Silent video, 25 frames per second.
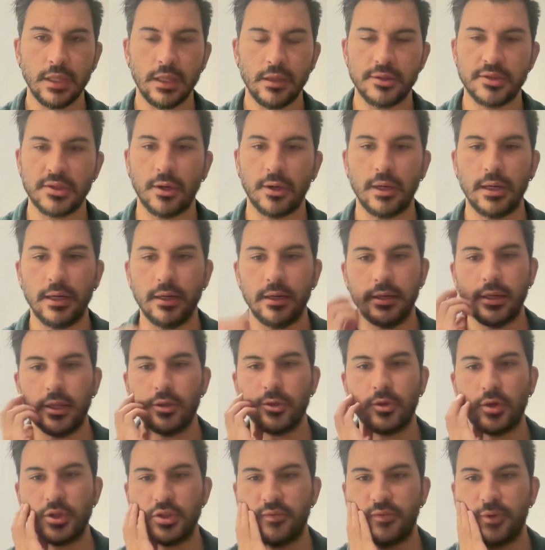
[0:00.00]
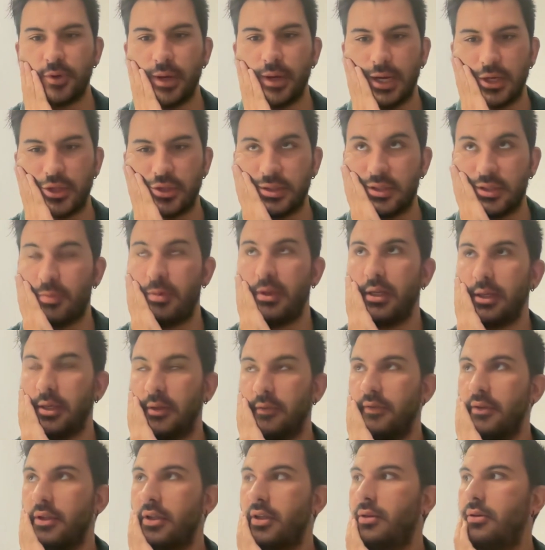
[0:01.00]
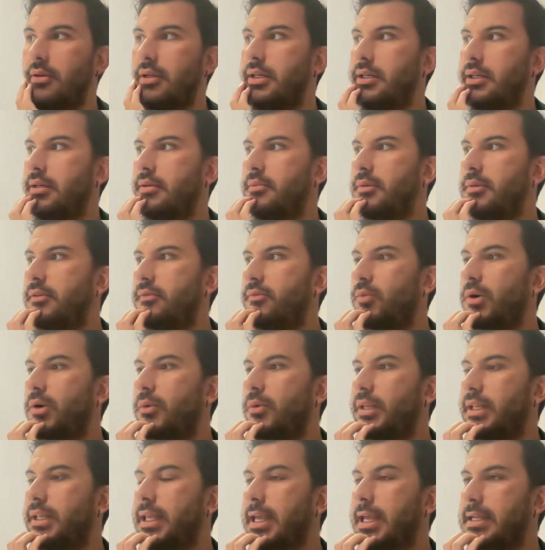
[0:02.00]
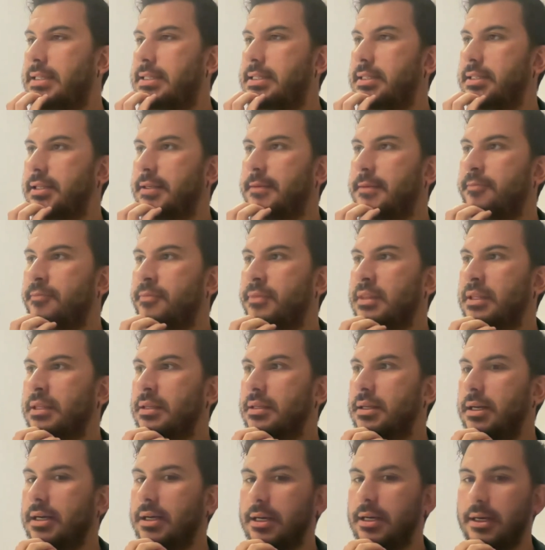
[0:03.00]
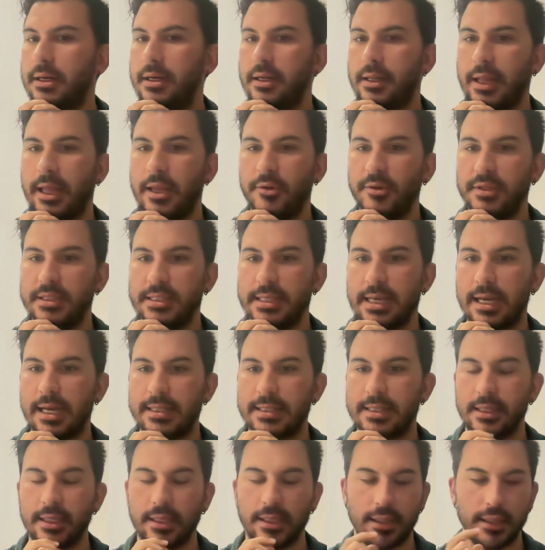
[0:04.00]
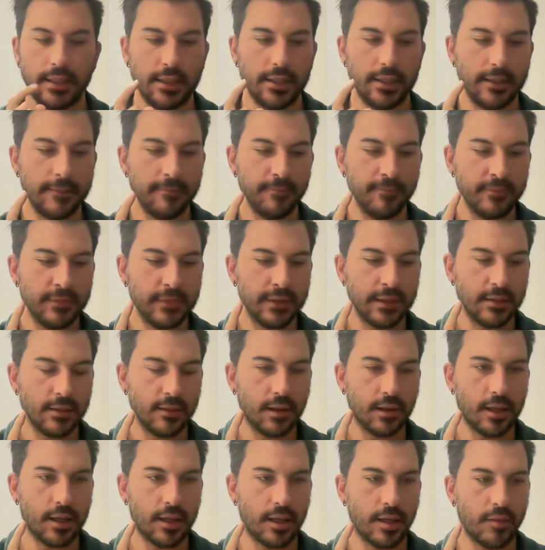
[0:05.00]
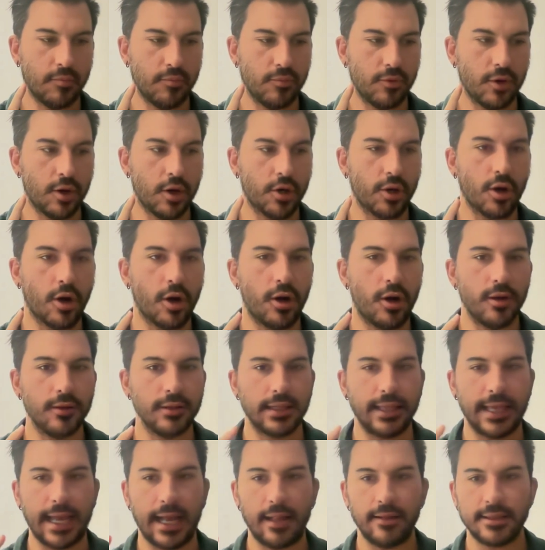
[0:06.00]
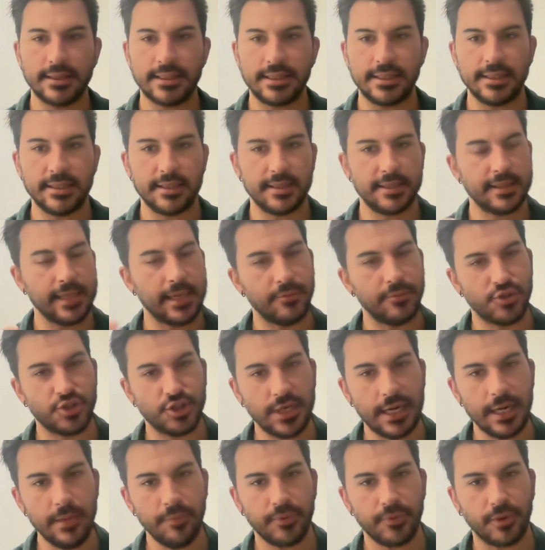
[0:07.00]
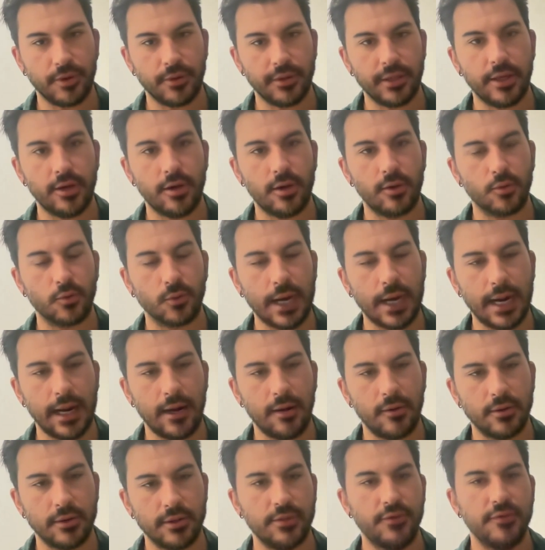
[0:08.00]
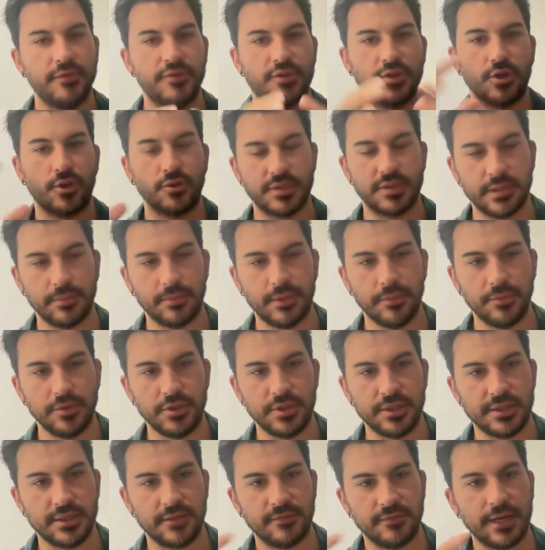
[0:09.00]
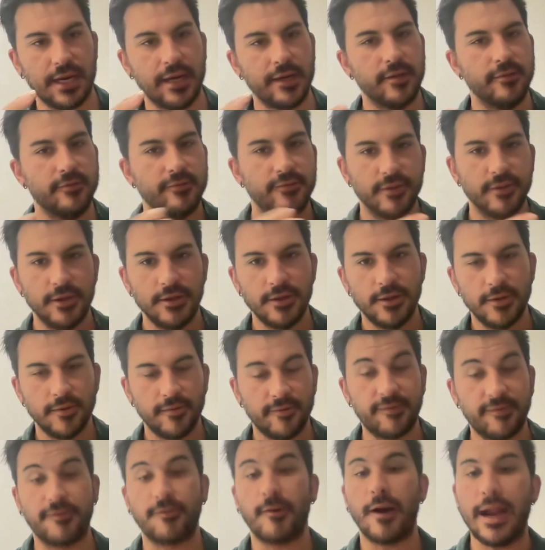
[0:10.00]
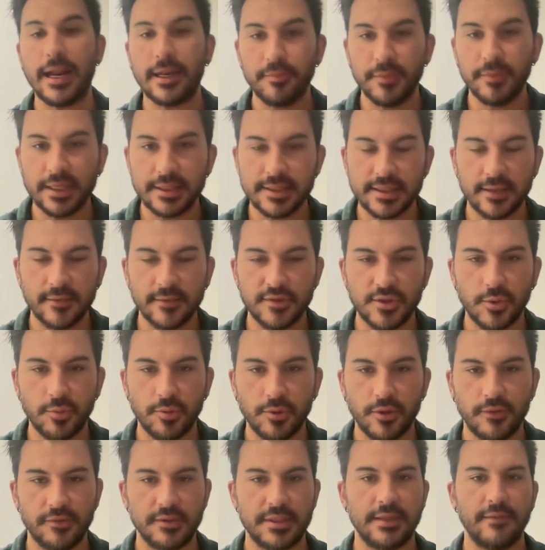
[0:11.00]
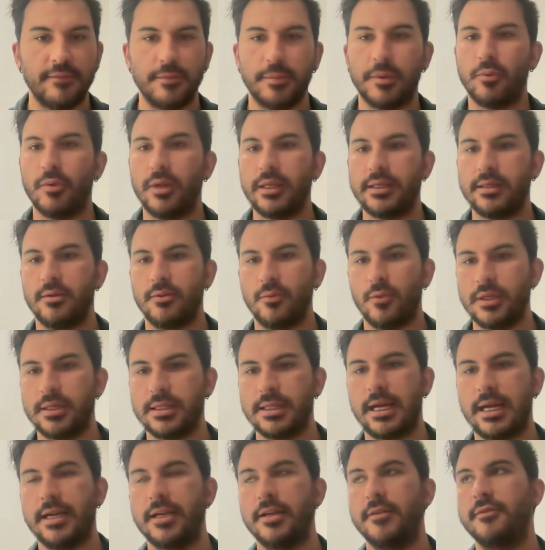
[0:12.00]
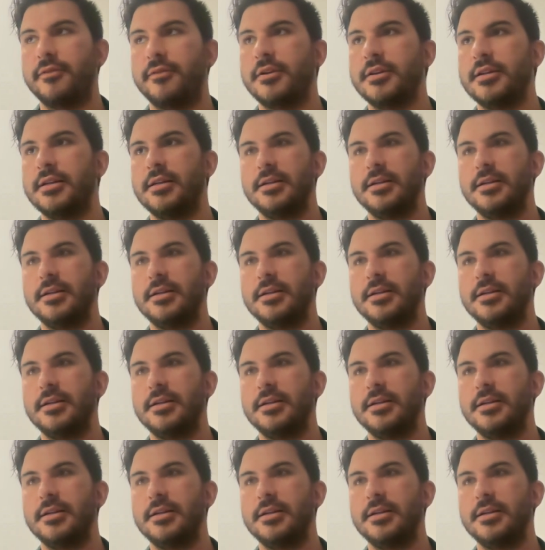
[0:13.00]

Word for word: so uh, another question for you actually speaking of you know uh, of what we can see uh, henry's asking um, are all galaxies the same shape? Are they all round? You've showed some images of kind of fragments of supernova and stuff, but what what kind of